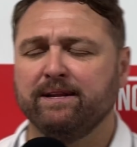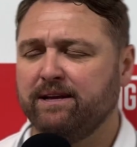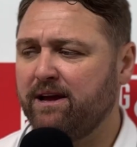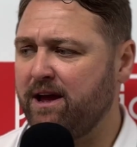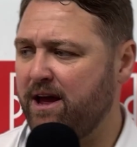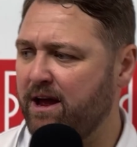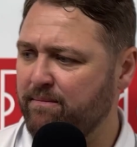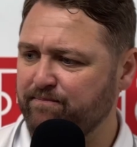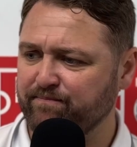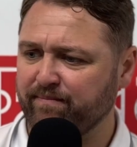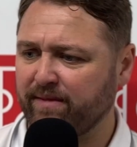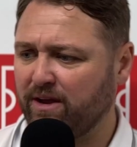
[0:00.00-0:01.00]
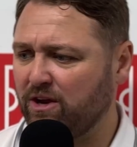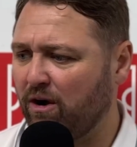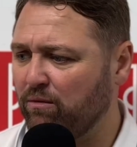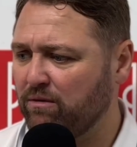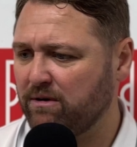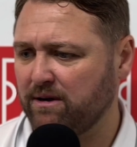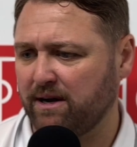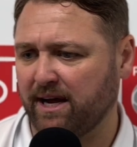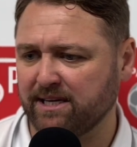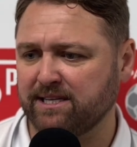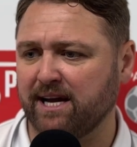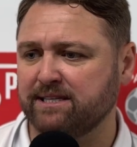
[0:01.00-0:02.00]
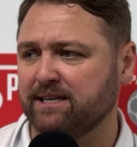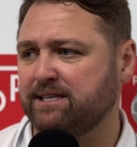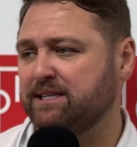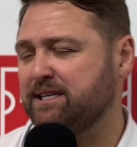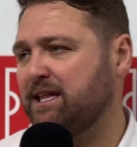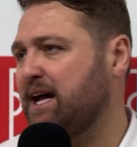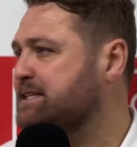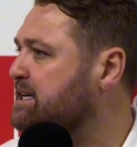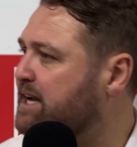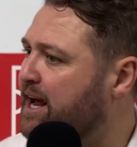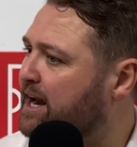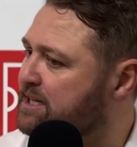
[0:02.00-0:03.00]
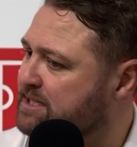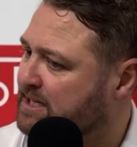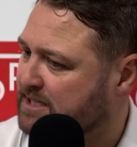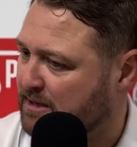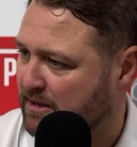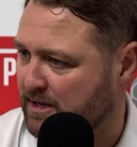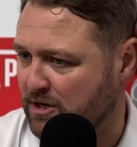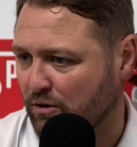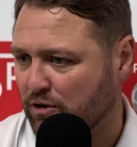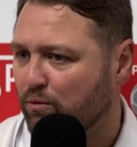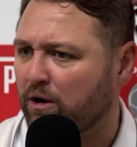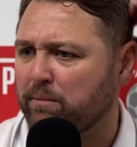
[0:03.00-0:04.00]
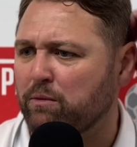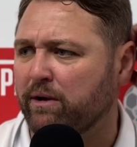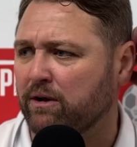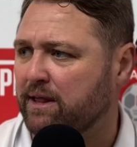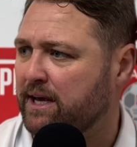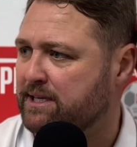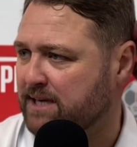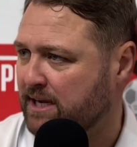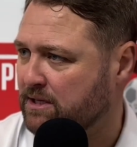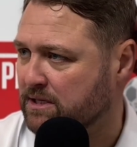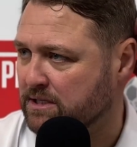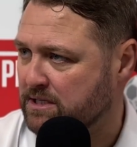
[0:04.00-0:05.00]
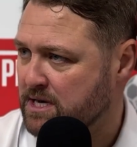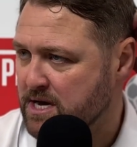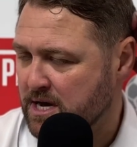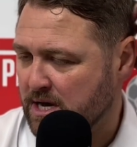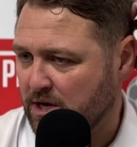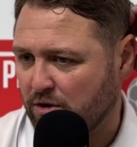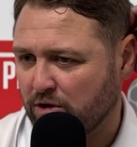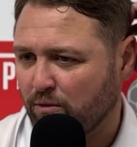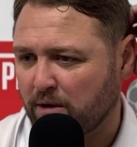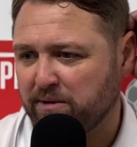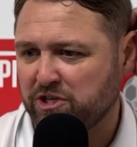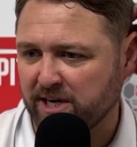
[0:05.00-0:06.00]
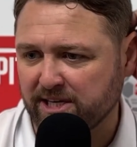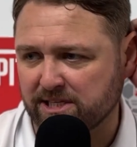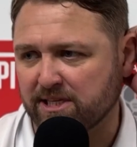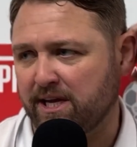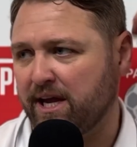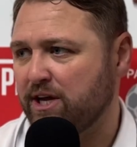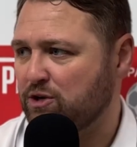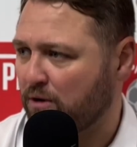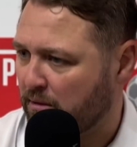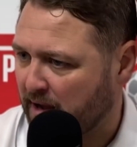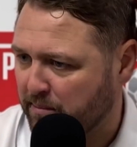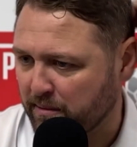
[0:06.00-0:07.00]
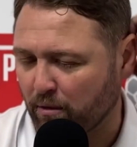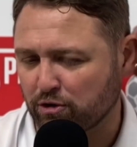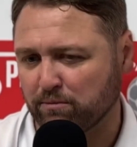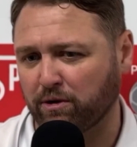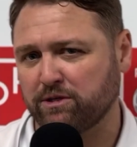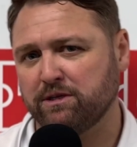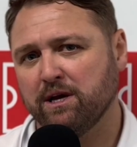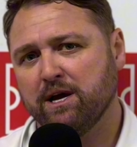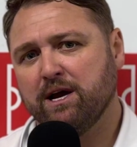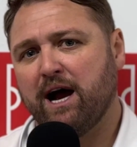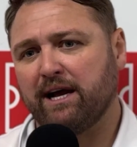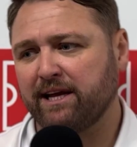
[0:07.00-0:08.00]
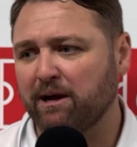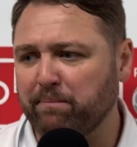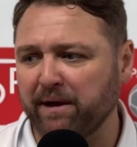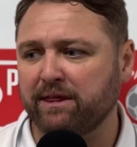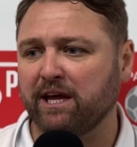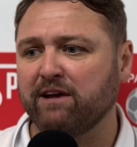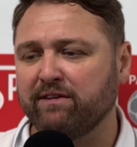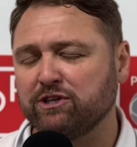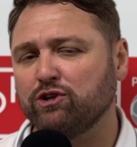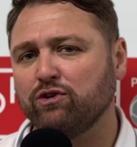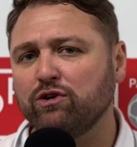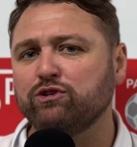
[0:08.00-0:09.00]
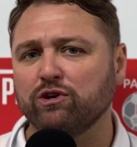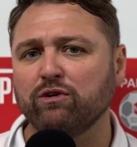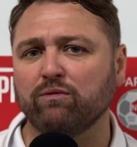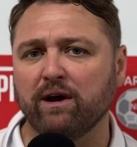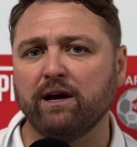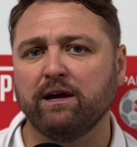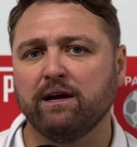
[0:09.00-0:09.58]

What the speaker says: You know, like I said to the lads in there, it's you know, you want to be winning league titles. You know, you want to be chasing things. You want to get promotion. But I think a big thing of it is who you do it with,